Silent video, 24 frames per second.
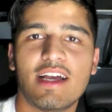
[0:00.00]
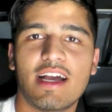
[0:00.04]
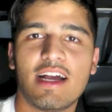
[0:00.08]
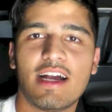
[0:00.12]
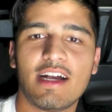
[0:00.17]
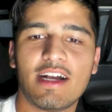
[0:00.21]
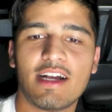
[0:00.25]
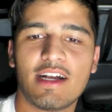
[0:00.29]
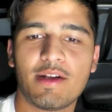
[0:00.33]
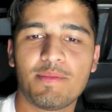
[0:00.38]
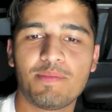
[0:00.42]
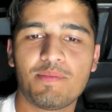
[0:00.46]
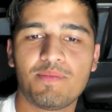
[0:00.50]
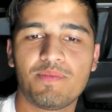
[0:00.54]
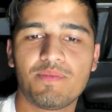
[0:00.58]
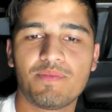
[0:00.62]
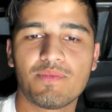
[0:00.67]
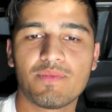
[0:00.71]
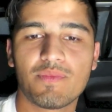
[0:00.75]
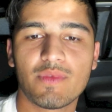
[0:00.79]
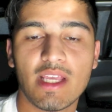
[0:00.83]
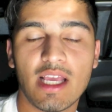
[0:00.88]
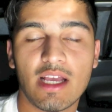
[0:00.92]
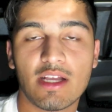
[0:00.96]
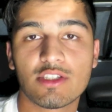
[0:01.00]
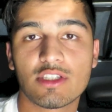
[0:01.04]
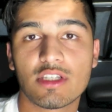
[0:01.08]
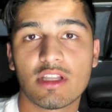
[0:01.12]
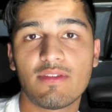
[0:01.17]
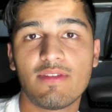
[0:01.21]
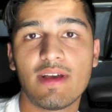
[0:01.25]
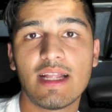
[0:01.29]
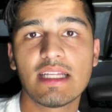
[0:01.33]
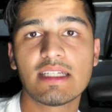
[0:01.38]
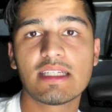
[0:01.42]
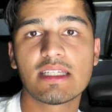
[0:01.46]
Um, yeah, so
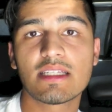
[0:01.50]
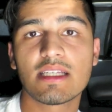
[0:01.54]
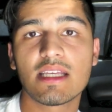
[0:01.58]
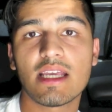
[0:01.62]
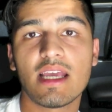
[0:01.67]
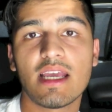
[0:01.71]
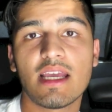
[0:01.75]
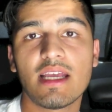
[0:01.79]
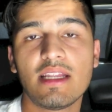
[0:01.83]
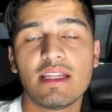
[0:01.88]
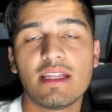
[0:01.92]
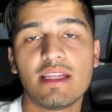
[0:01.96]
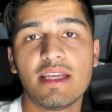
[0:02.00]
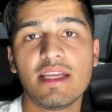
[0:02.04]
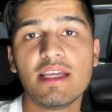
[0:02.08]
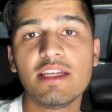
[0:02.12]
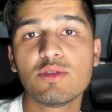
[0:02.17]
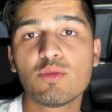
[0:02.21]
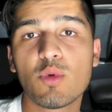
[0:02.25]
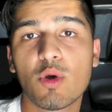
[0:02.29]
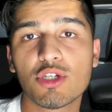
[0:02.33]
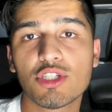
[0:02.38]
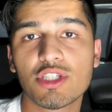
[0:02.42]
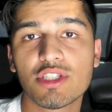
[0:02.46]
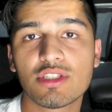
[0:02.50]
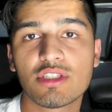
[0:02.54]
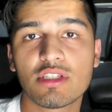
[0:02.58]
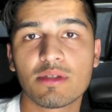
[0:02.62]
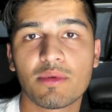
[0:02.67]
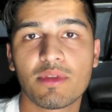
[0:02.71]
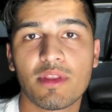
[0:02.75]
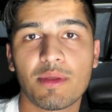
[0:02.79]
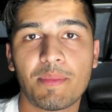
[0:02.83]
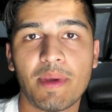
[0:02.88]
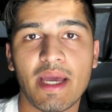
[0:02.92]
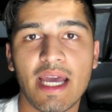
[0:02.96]
the Vallis is in. He's washing
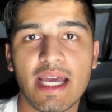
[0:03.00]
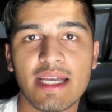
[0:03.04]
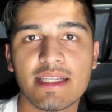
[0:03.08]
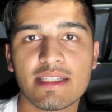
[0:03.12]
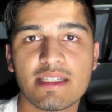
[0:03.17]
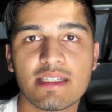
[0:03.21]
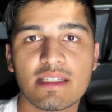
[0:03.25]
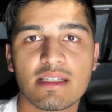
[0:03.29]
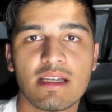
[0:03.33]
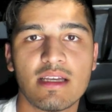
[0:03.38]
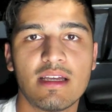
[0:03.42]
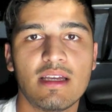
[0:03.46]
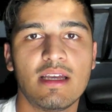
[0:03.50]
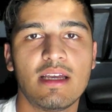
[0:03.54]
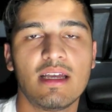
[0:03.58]
some of the pets.